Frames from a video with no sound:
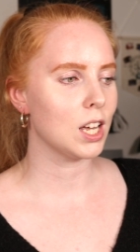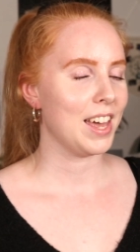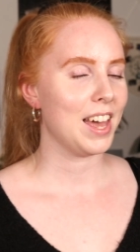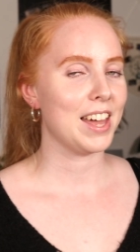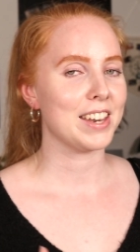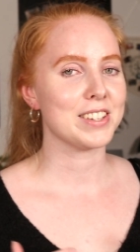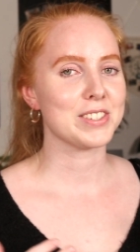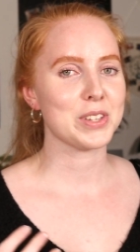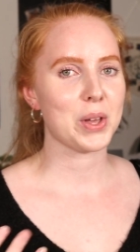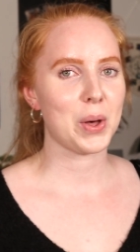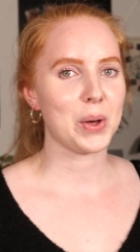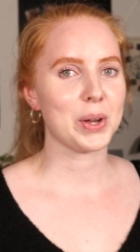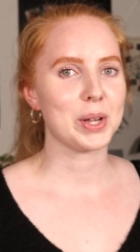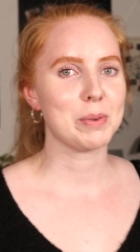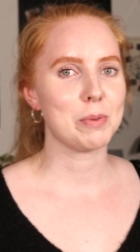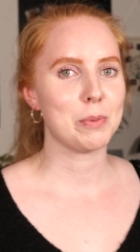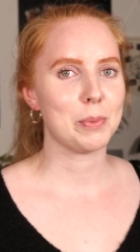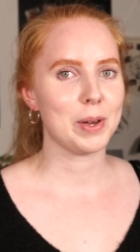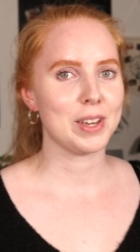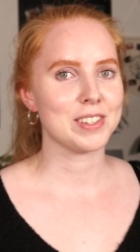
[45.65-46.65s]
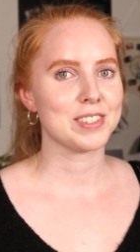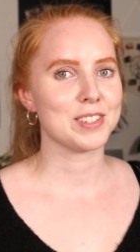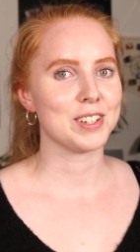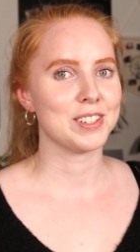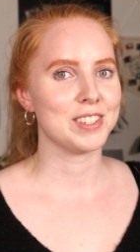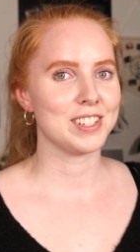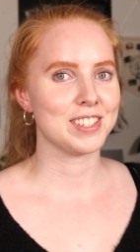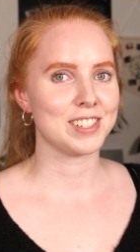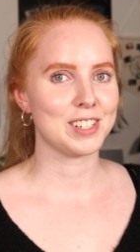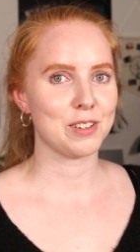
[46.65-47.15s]
And it's all gonna be based on
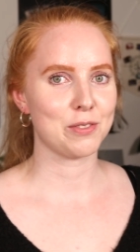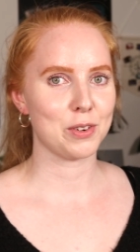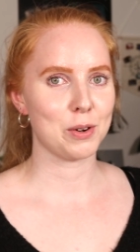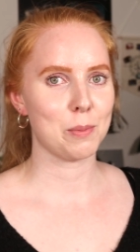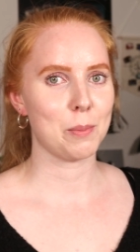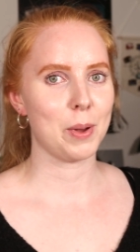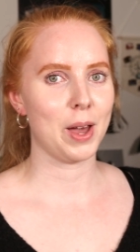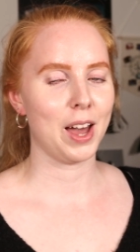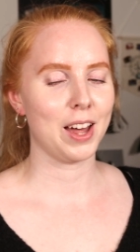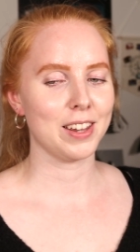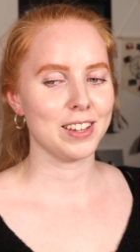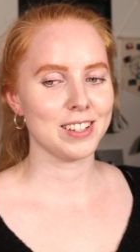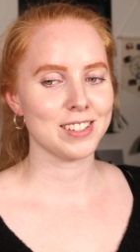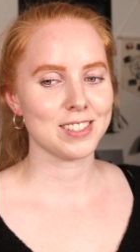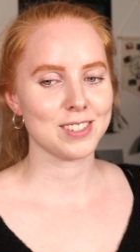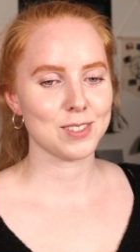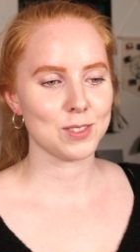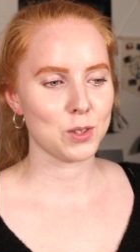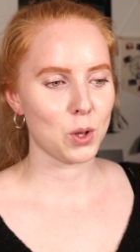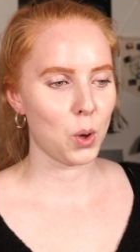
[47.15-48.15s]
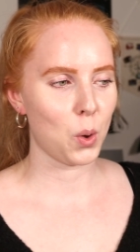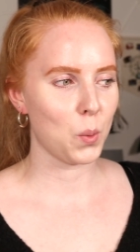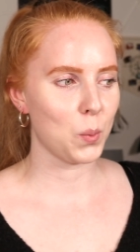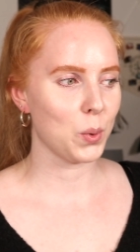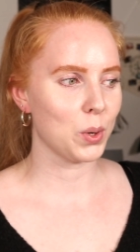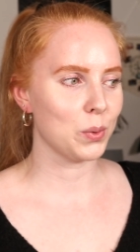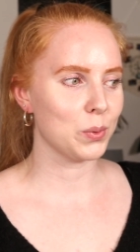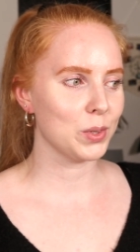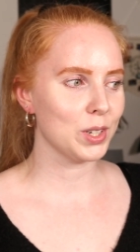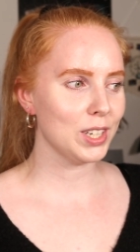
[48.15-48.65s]
these different palettes. So
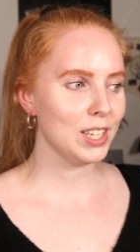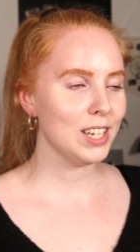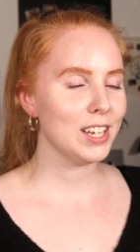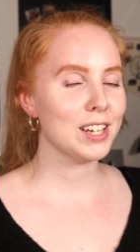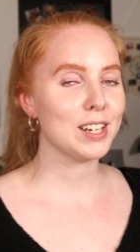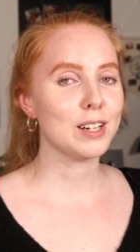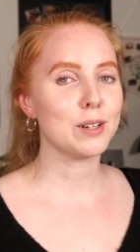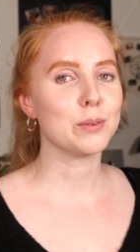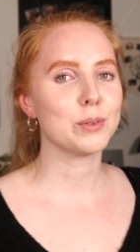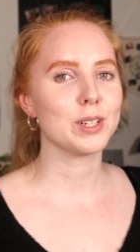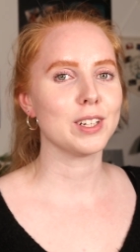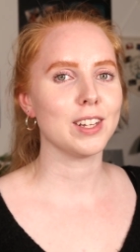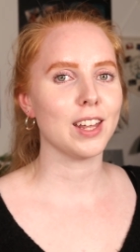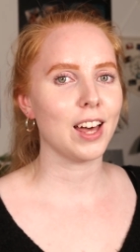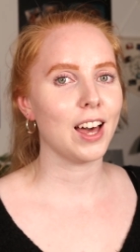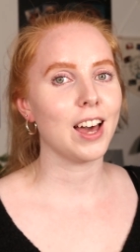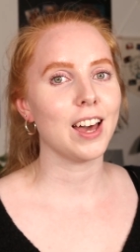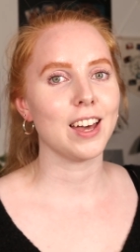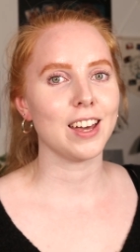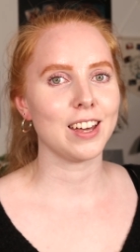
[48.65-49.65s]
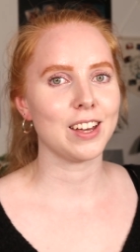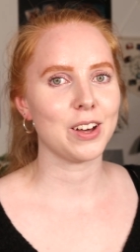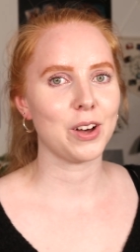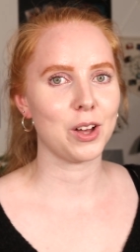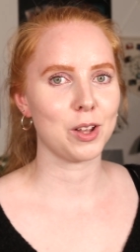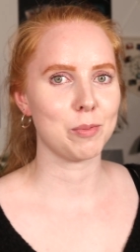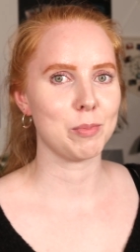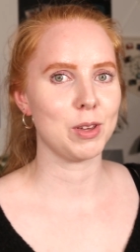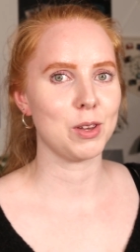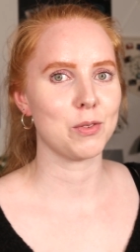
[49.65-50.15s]
we're really gonna rely
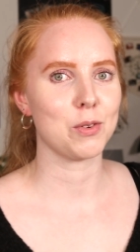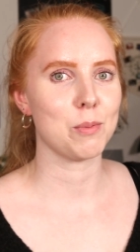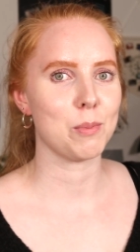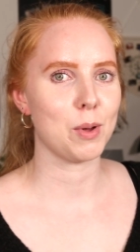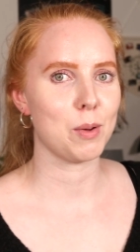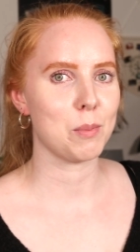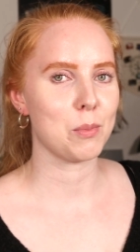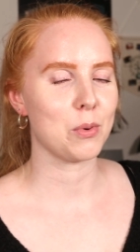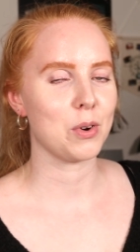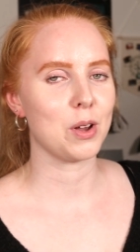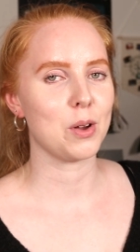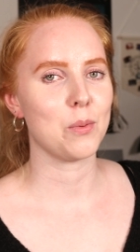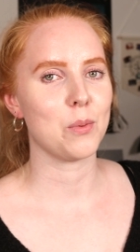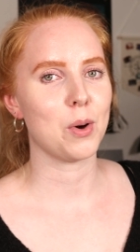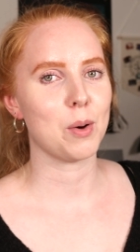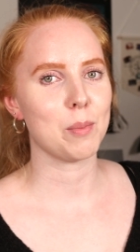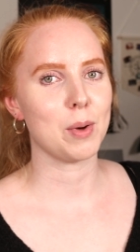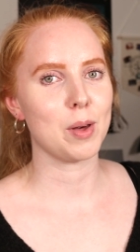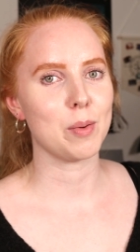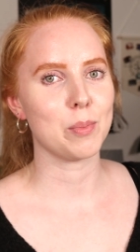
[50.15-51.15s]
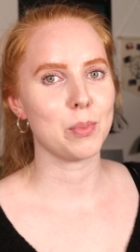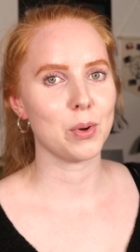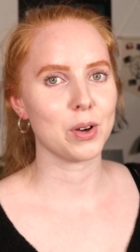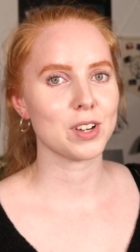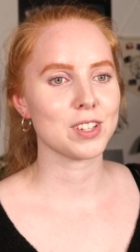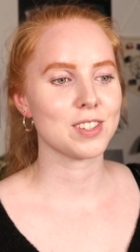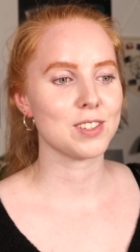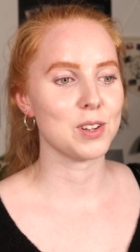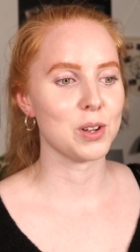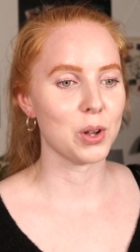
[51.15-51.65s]
on me remembering what my
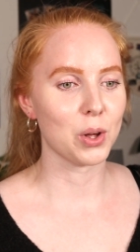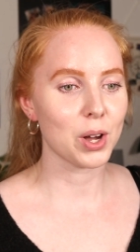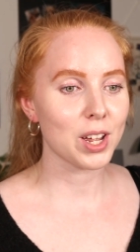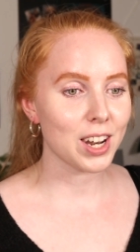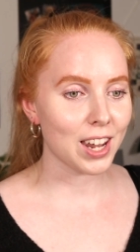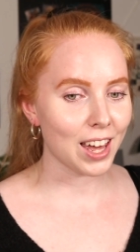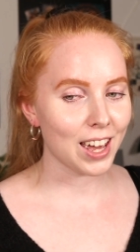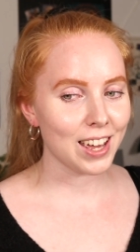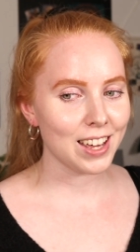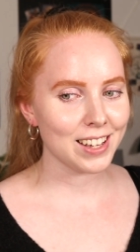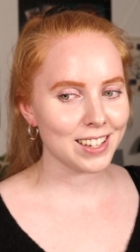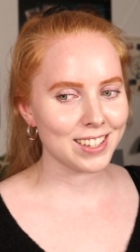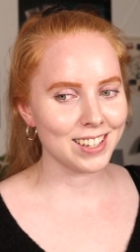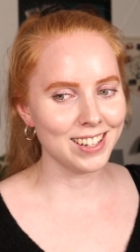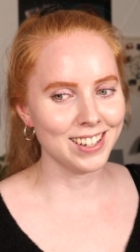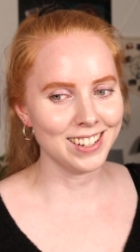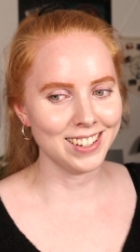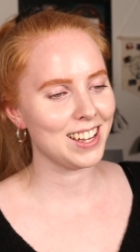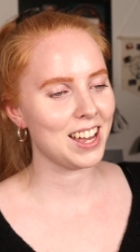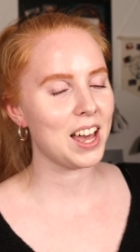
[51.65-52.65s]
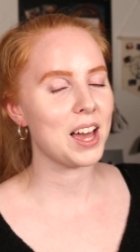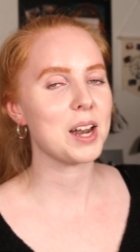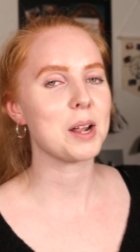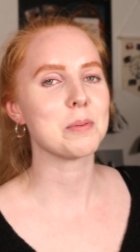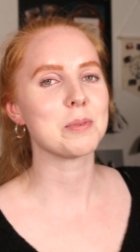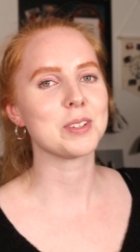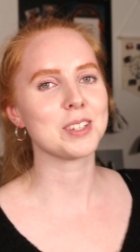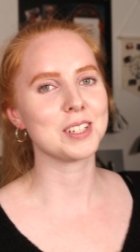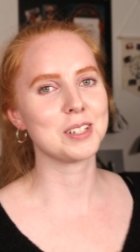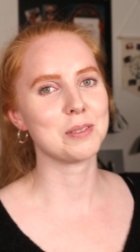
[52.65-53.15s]
books look like. And I'm
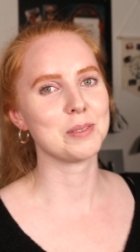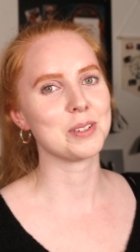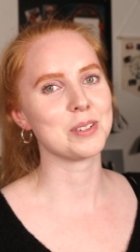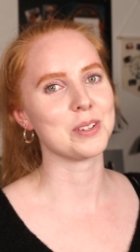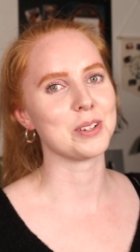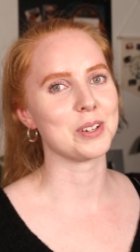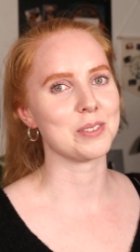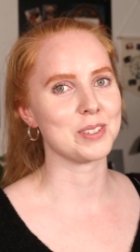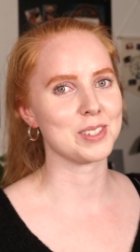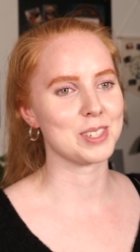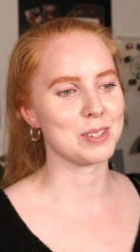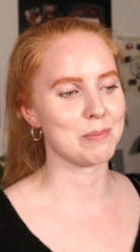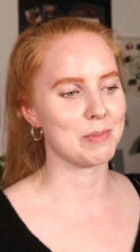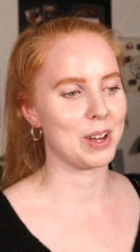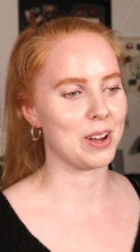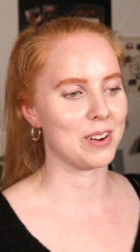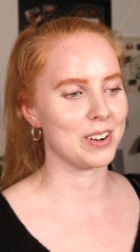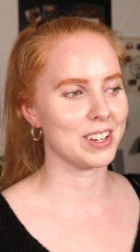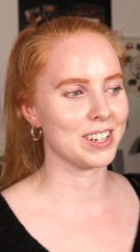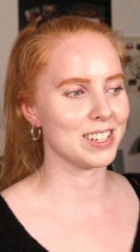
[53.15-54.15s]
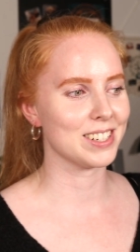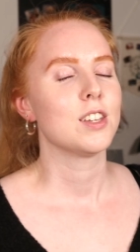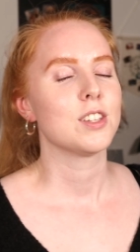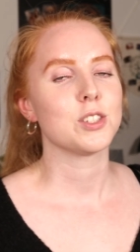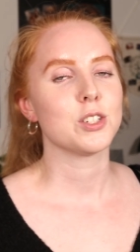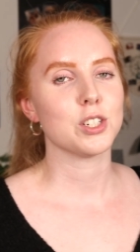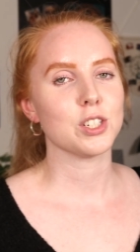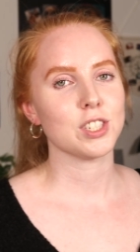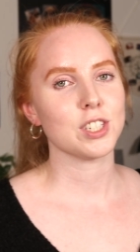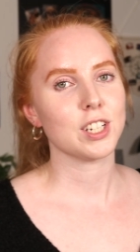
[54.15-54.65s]
a little bit nervous about it.
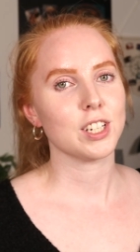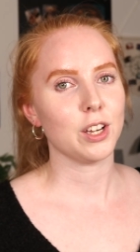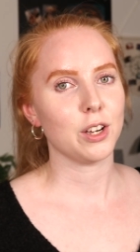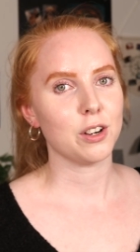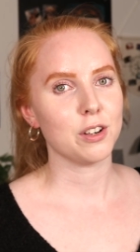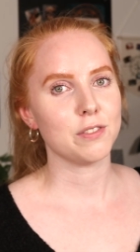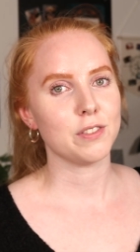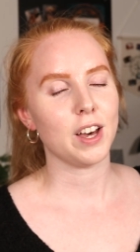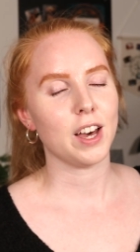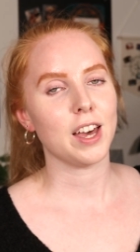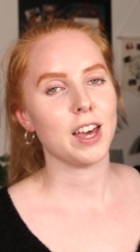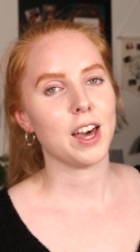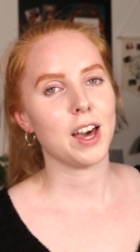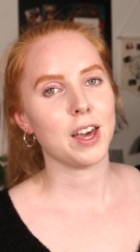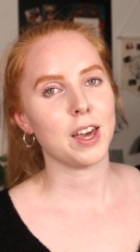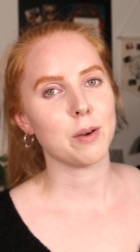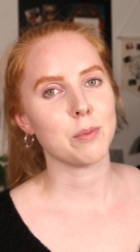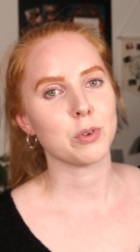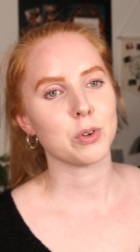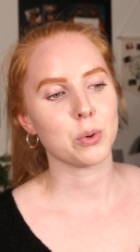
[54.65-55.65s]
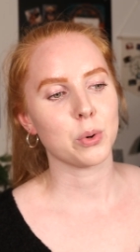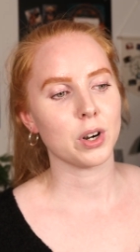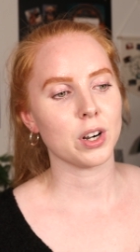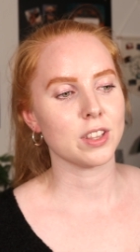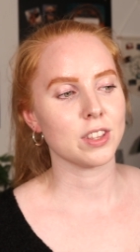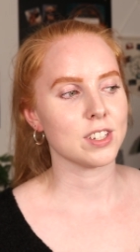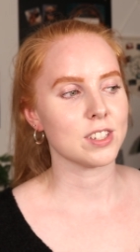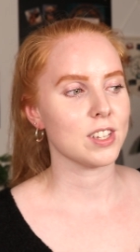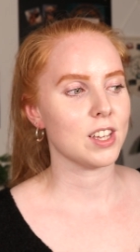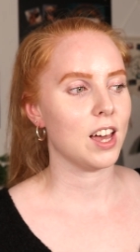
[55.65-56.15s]
So just to clarify, I am recording
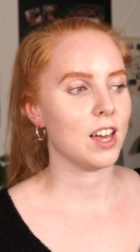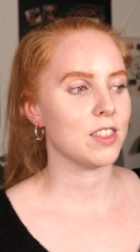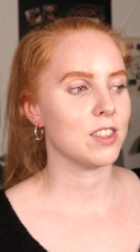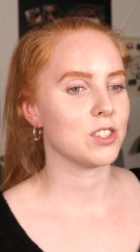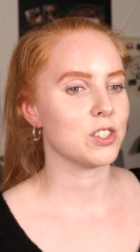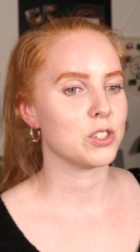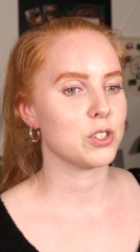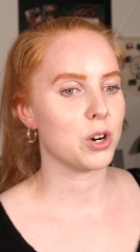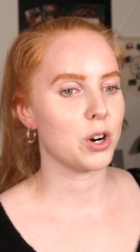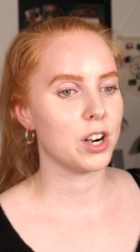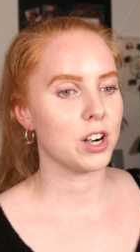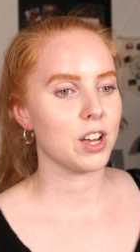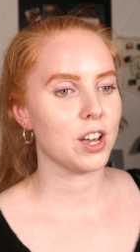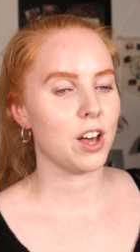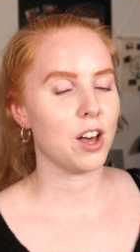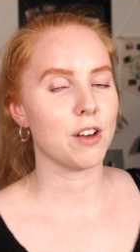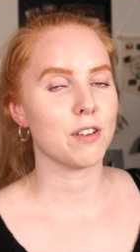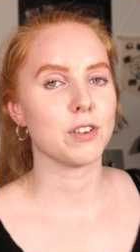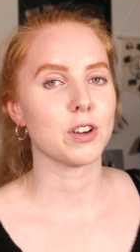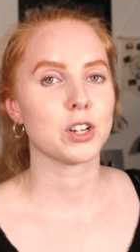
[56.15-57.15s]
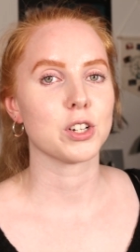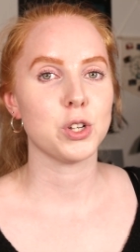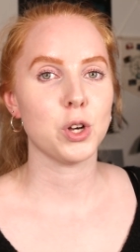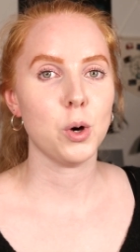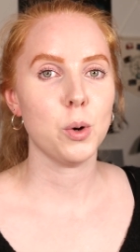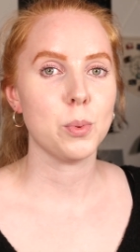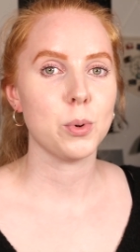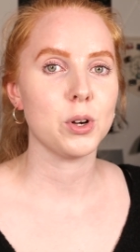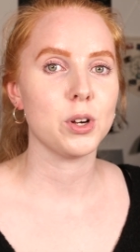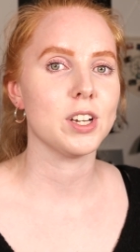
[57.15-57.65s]
this at the start of
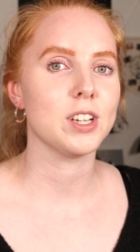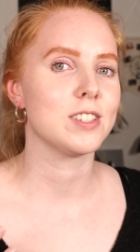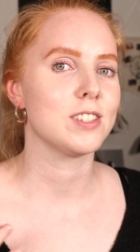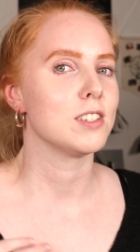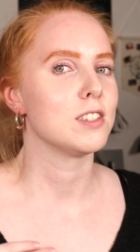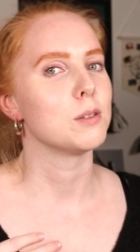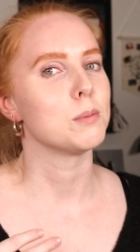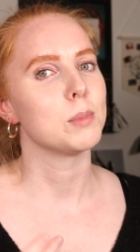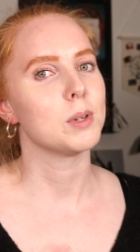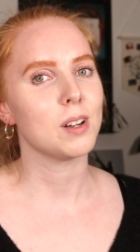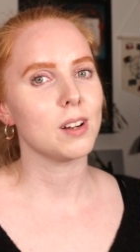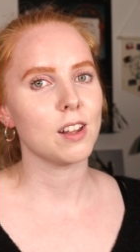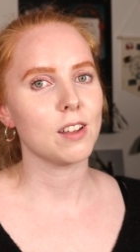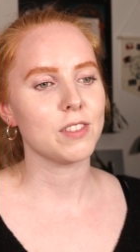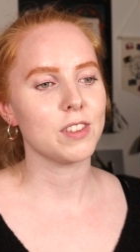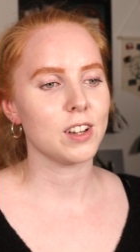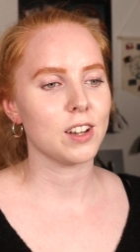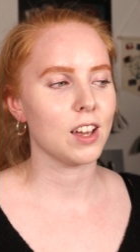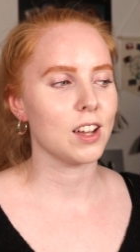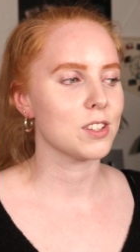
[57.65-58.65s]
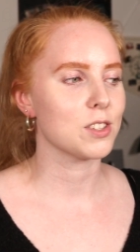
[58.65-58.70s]
October. It's in the middle of the night.